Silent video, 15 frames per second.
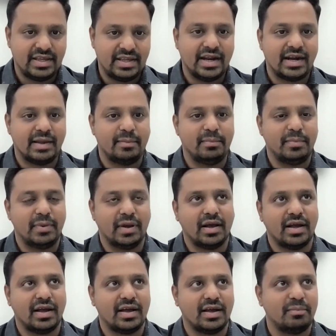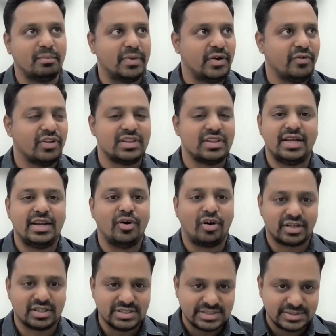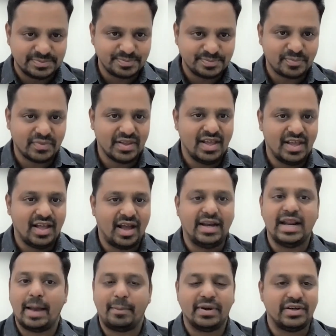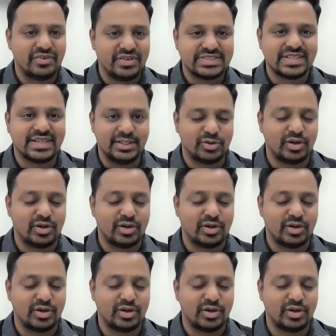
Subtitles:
He had a beautiful 3 daughters, and it happened recently.